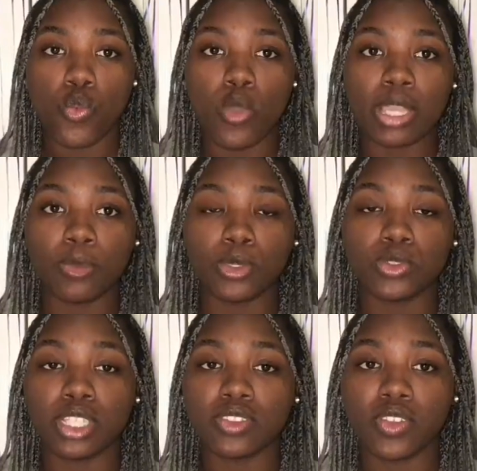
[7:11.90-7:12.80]
what will
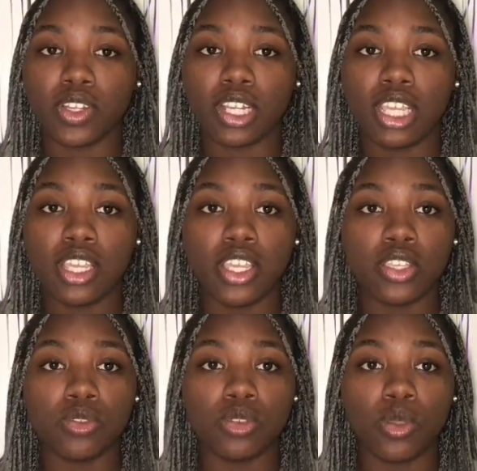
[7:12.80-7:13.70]
transfer,
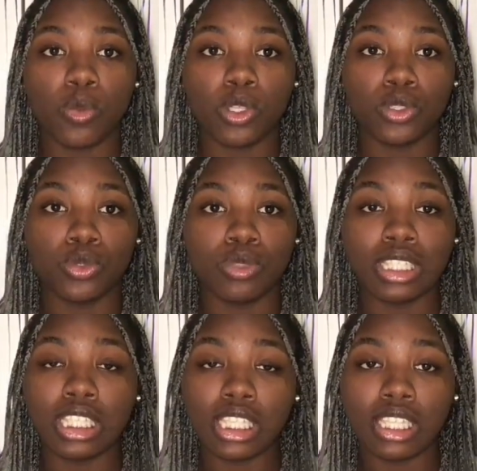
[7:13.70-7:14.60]
you know what you
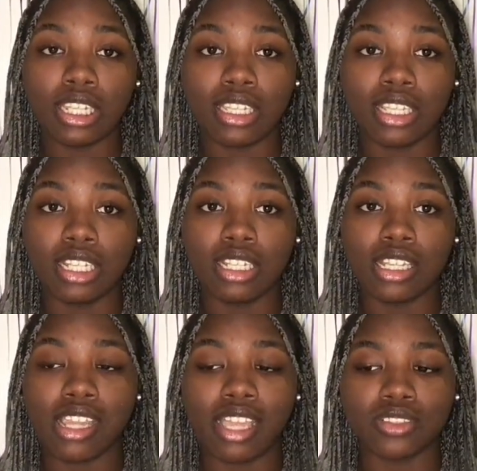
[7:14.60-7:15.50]
need, and
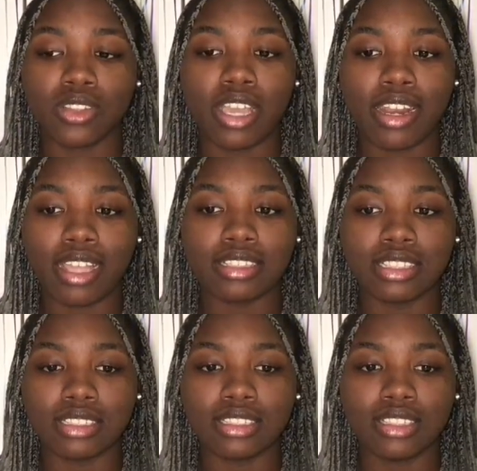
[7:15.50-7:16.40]
like try not to
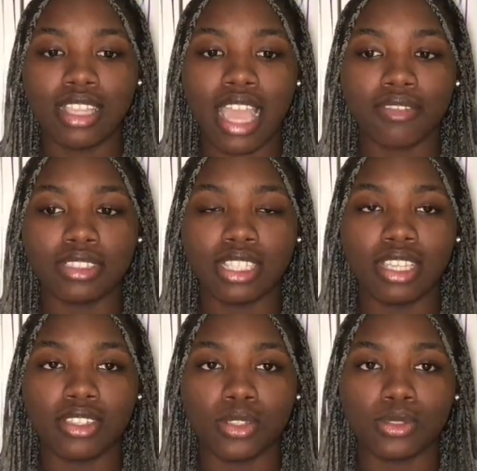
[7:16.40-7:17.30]
have to
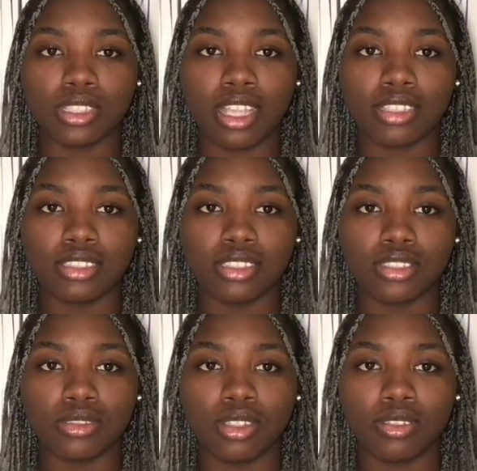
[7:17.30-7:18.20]
take those classes
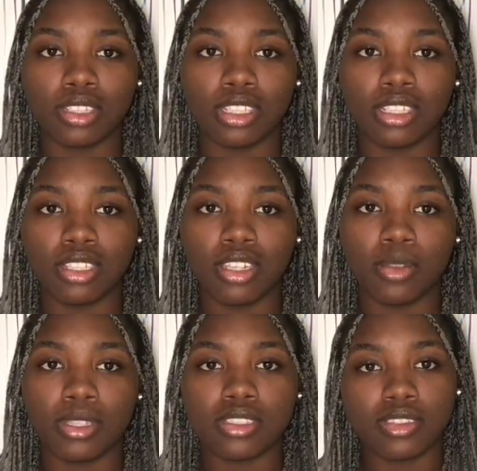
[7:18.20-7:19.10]
that you don't need, that are
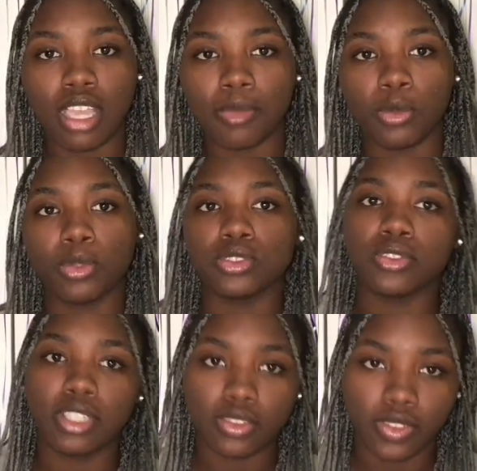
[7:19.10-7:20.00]
a waste of time, that won't
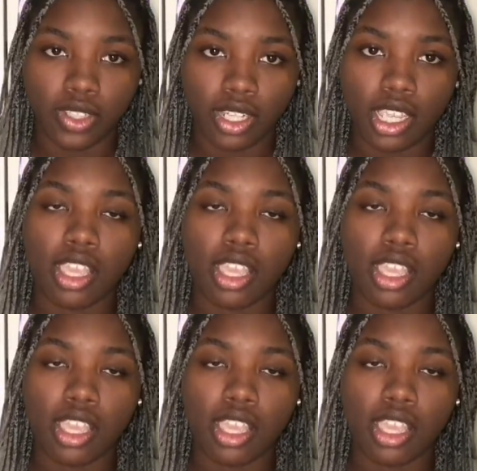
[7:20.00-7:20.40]
transfer,